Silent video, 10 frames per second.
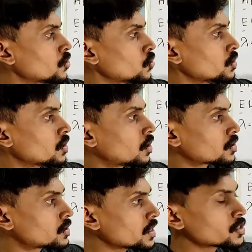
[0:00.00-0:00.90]
So the
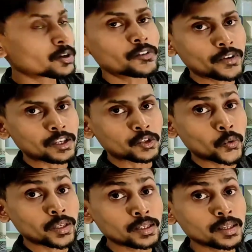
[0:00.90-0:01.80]
Gaussian surface,
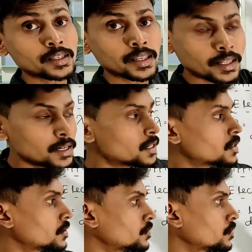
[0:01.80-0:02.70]
which is a
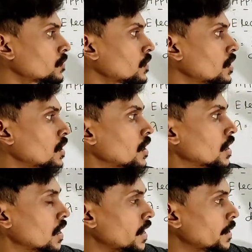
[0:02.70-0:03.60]
cylinder,
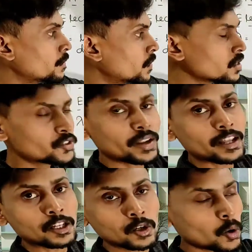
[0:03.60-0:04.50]
it must
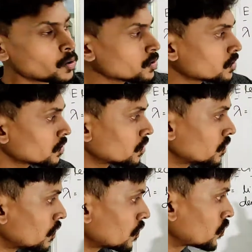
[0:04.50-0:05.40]
enclose
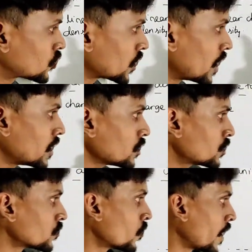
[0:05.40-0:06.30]
the
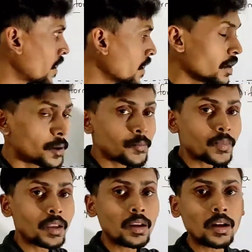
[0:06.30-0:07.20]
charged wire
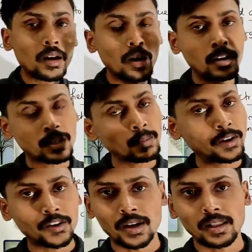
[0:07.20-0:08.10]

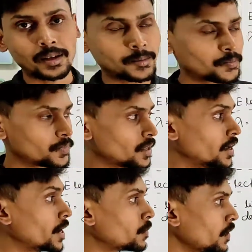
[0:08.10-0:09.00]
symmetrically.
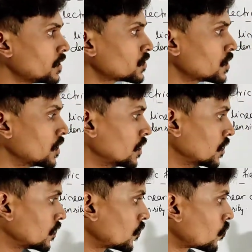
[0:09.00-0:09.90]
It means
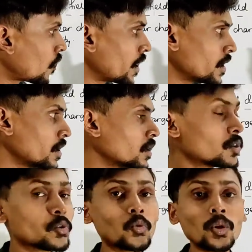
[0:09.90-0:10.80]
the
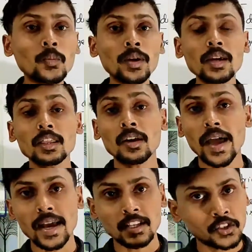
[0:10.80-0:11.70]
wire will be the
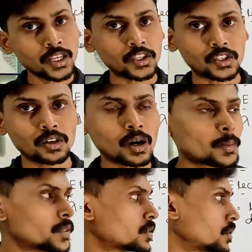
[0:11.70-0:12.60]
axis
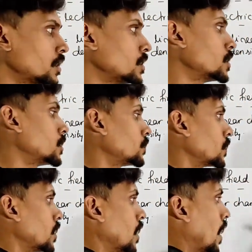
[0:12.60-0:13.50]
of the cylinder,
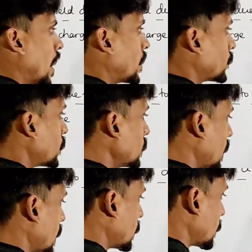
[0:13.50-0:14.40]
and for
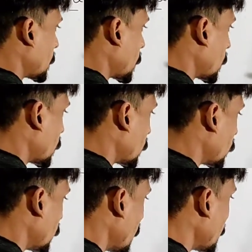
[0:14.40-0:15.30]
that we